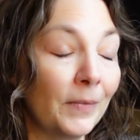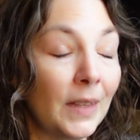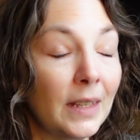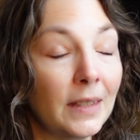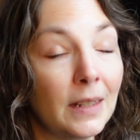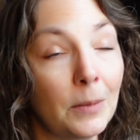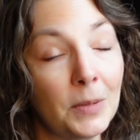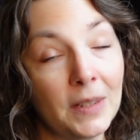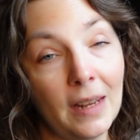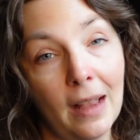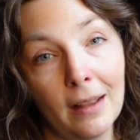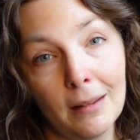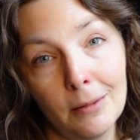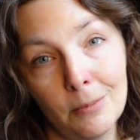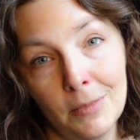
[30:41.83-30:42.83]

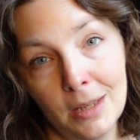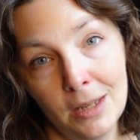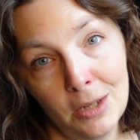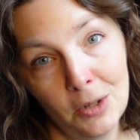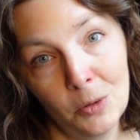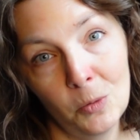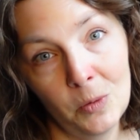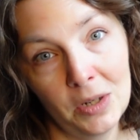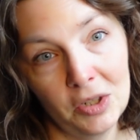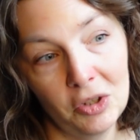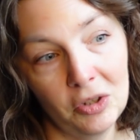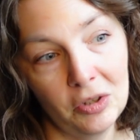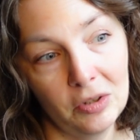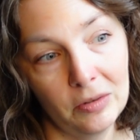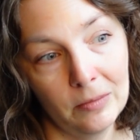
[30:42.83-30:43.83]
Substack,
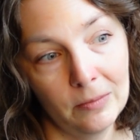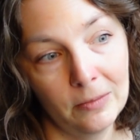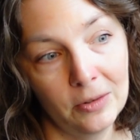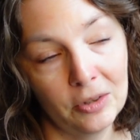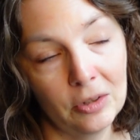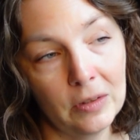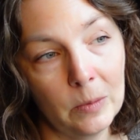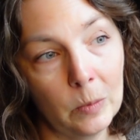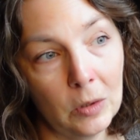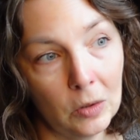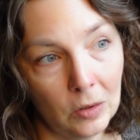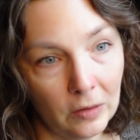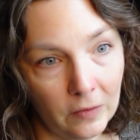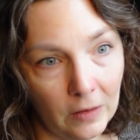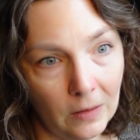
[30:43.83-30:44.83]
which is
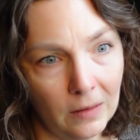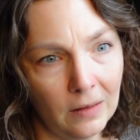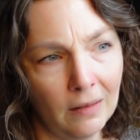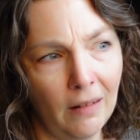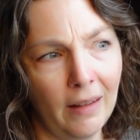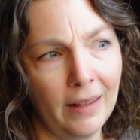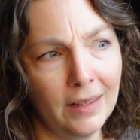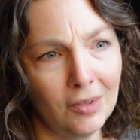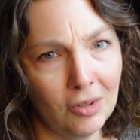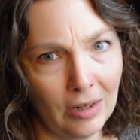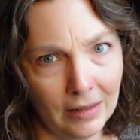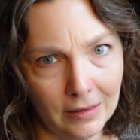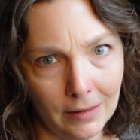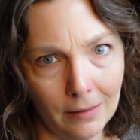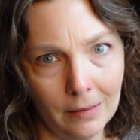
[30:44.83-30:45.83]
beautiful and
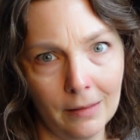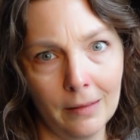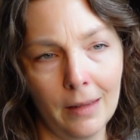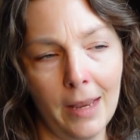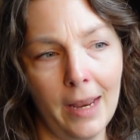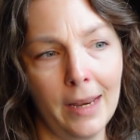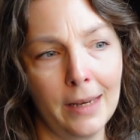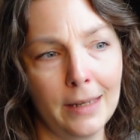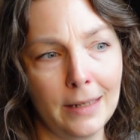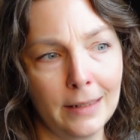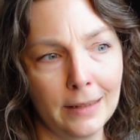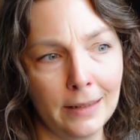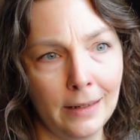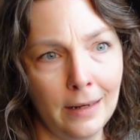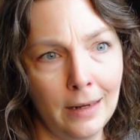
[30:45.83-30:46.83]
gentle
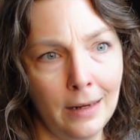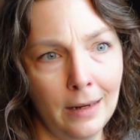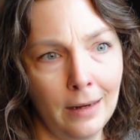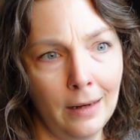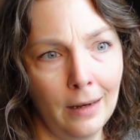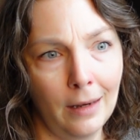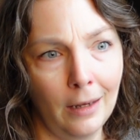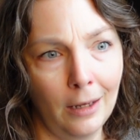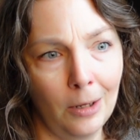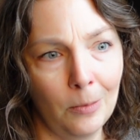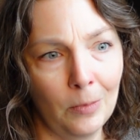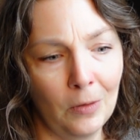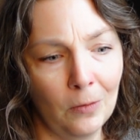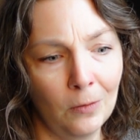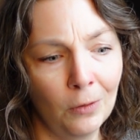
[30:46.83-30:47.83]
and
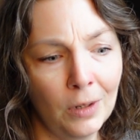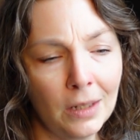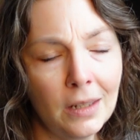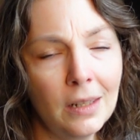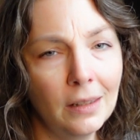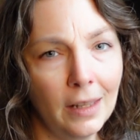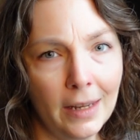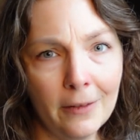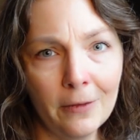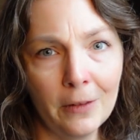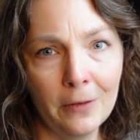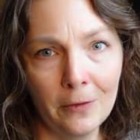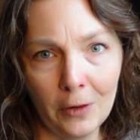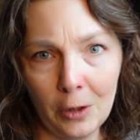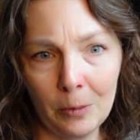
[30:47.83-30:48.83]
really life
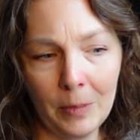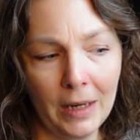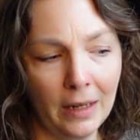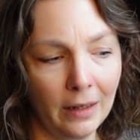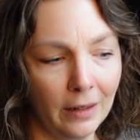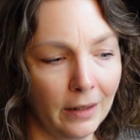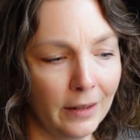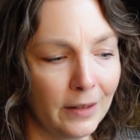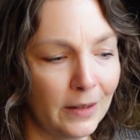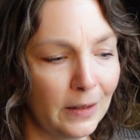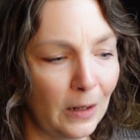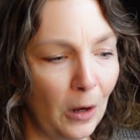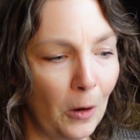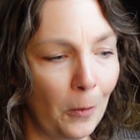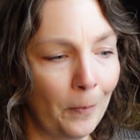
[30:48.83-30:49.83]
affirming.
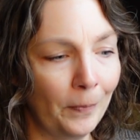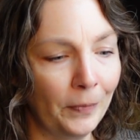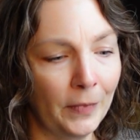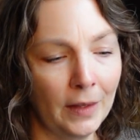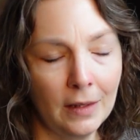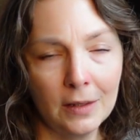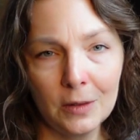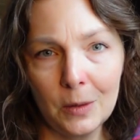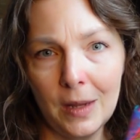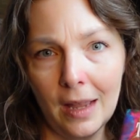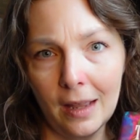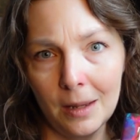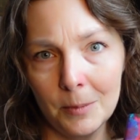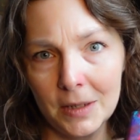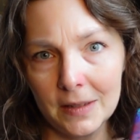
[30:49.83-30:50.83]
So
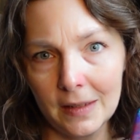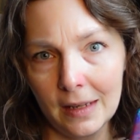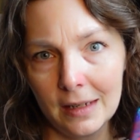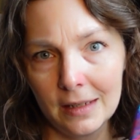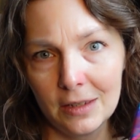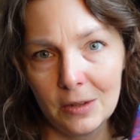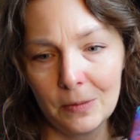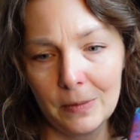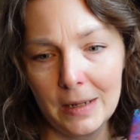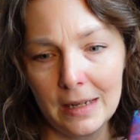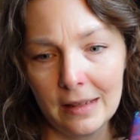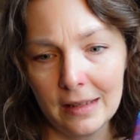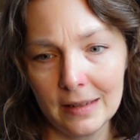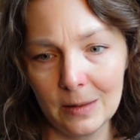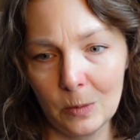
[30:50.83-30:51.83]
yeah, I'm excited to
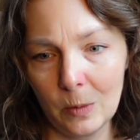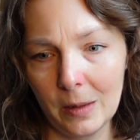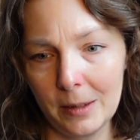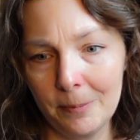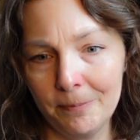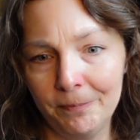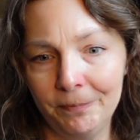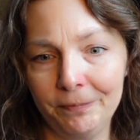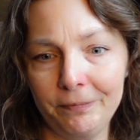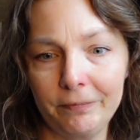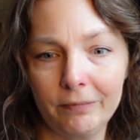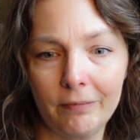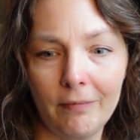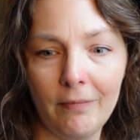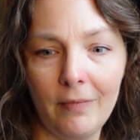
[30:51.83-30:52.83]
read this one
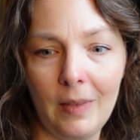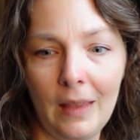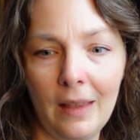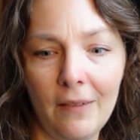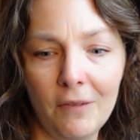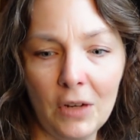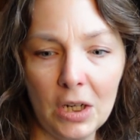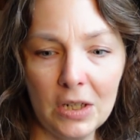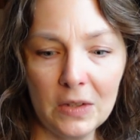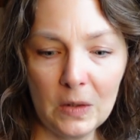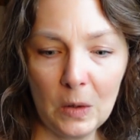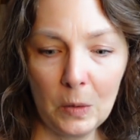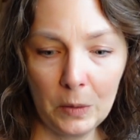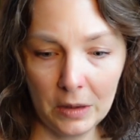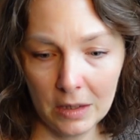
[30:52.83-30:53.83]
very soon.